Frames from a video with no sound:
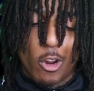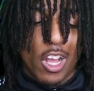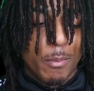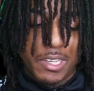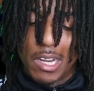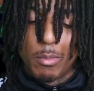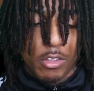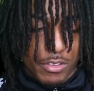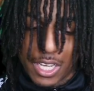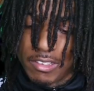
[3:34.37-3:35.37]
or comment down
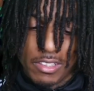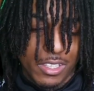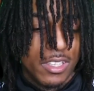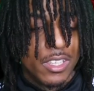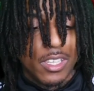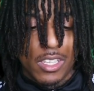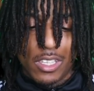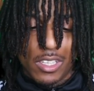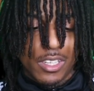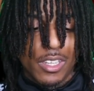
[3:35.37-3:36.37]
below type shit.
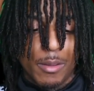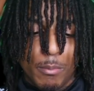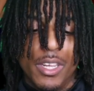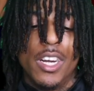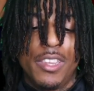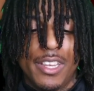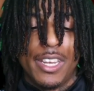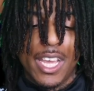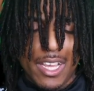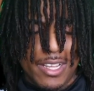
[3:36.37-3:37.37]
But other
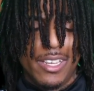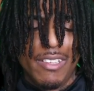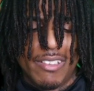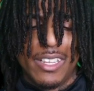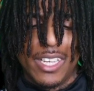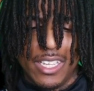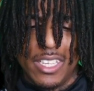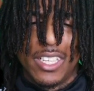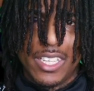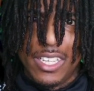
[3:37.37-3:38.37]
than that, this
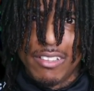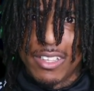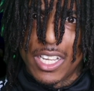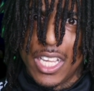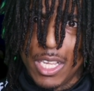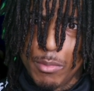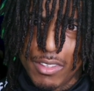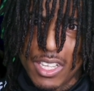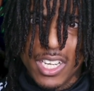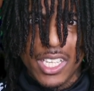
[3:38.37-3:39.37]
nigga, this nigga him
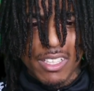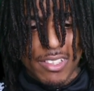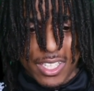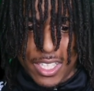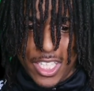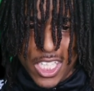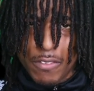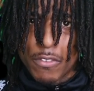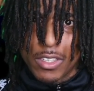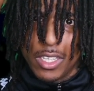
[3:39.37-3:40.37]
himself, this nigga
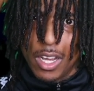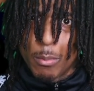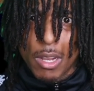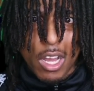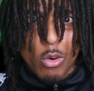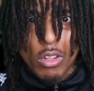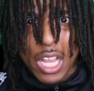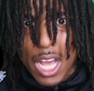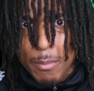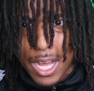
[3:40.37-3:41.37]
different. I'm not gonna
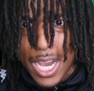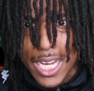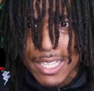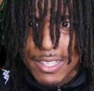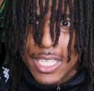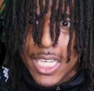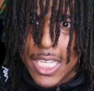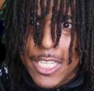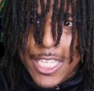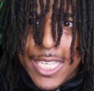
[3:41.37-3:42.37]
lie, my God, this
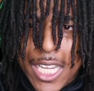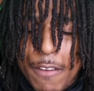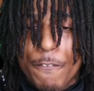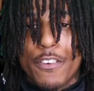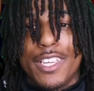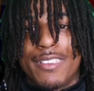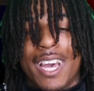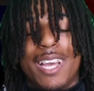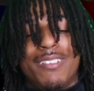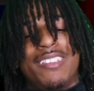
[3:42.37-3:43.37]
nigga different
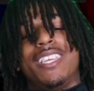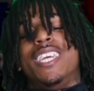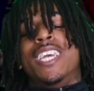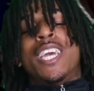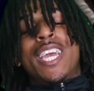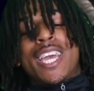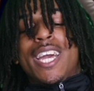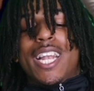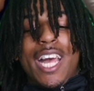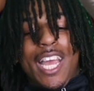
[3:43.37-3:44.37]
type shit.
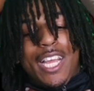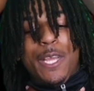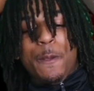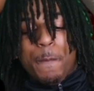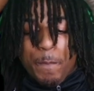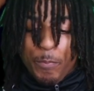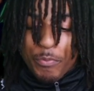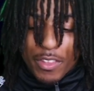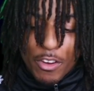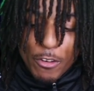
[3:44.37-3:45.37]
Like,
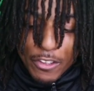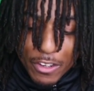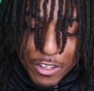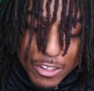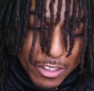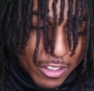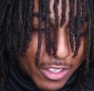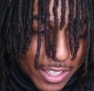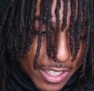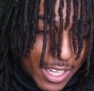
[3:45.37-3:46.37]
hold on.
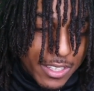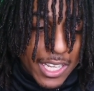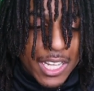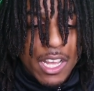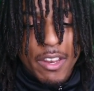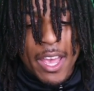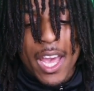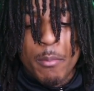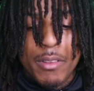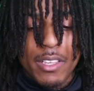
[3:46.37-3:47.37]
There a lot of
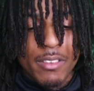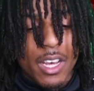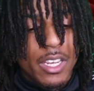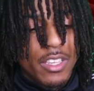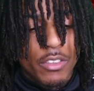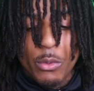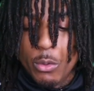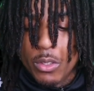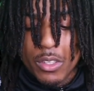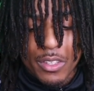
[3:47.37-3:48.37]
have blicks out there
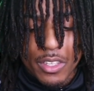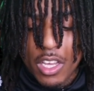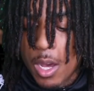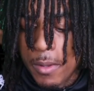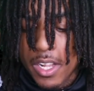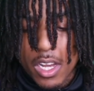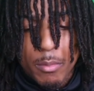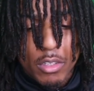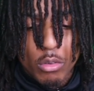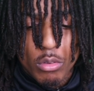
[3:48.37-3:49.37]
too. Comment down
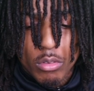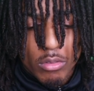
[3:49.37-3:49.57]
below.